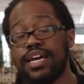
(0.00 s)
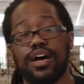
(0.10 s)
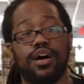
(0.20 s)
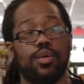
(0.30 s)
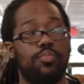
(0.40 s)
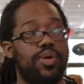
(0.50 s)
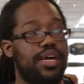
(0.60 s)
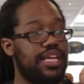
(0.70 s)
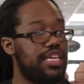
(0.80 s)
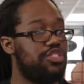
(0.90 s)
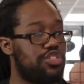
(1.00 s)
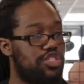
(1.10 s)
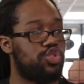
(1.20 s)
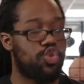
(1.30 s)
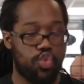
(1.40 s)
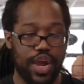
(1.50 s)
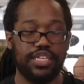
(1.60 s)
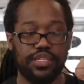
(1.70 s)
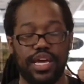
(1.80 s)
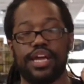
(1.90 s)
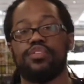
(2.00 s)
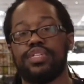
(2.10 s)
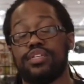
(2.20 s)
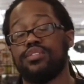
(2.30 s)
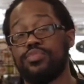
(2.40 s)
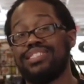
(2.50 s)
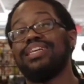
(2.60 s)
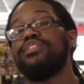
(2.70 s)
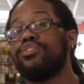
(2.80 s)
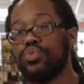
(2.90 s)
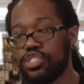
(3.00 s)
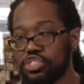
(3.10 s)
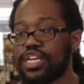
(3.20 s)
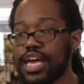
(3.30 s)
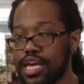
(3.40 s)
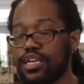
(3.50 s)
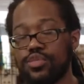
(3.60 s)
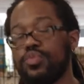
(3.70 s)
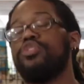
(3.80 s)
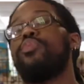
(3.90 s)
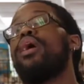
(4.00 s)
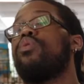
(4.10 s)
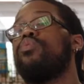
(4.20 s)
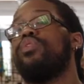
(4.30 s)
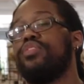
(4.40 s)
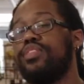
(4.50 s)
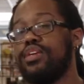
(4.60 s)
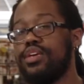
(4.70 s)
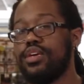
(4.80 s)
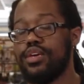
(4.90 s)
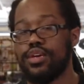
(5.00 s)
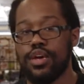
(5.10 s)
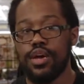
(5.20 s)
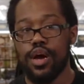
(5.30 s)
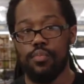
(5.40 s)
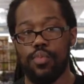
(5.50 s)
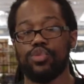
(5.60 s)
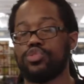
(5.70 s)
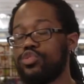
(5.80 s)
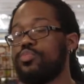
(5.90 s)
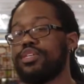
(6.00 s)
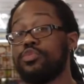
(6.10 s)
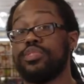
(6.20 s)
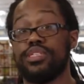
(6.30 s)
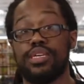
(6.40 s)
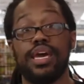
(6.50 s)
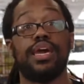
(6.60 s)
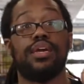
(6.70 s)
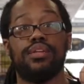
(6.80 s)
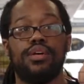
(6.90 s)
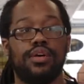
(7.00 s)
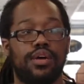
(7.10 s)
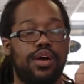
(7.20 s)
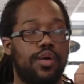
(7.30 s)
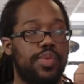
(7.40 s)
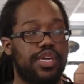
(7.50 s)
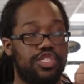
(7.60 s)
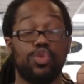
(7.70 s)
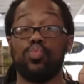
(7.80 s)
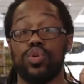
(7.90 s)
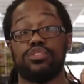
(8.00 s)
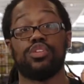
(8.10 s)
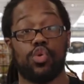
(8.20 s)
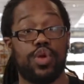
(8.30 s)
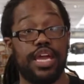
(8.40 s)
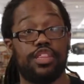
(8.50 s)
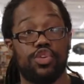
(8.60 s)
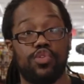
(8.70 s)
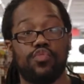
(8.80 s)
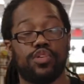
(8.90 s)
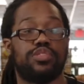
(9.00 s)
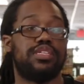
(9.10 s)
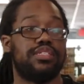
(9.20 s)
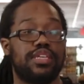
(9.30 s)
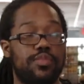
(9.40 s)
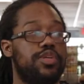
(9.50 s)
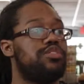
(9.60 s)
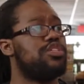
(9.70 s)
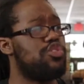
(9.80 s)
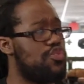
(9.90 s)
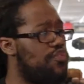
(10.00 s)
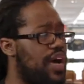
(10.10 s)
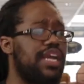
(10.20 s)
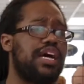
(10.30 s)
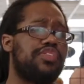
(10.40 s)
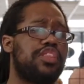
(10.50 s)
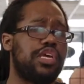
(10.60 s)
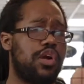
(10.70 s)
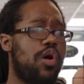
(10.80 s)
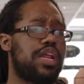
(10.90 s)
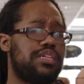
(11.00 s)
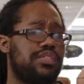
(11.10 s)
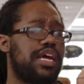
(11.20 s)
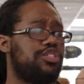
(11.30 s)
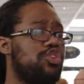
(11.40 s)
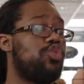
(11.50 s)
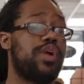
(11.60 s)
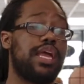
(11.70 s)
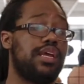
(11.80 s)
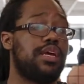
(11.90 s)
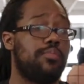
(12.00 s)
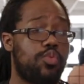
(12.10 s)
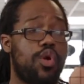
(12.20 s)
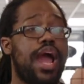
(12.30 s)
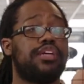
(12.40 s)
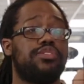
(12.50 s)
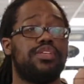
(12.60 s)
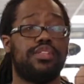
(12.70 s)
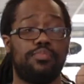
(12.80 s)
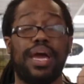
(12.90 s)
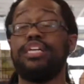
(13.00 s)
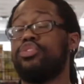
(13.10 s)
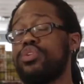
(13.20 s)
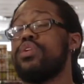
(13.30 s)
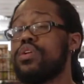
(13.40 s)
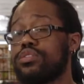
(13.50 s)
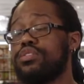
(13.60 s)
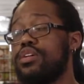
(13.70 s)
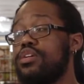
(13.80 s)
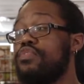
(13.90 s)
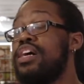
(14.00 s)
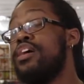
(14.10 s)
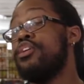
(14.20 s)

But he's just this crazed lantern that is obsessed with just taking as much power with the emotional spectrum as he can, because he wants to create the universe in his image. And then you find out that the Guardians that actually created him and were actually the patriarchs of